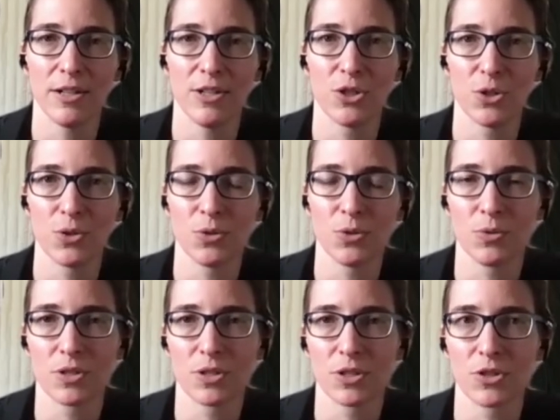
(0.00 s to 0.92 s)
do
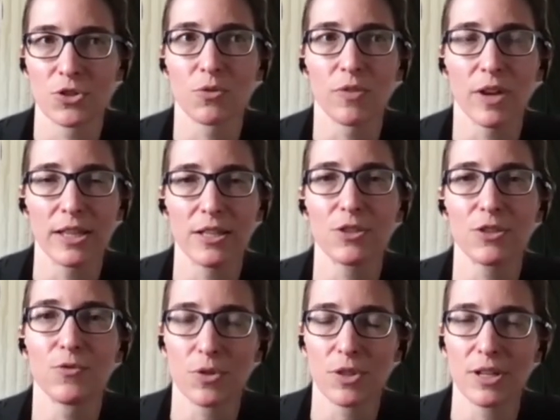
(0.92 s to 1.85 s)
the surveillance
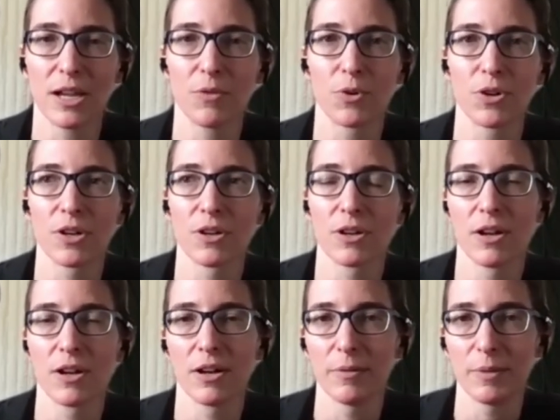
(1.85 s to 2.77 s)
for the network uh,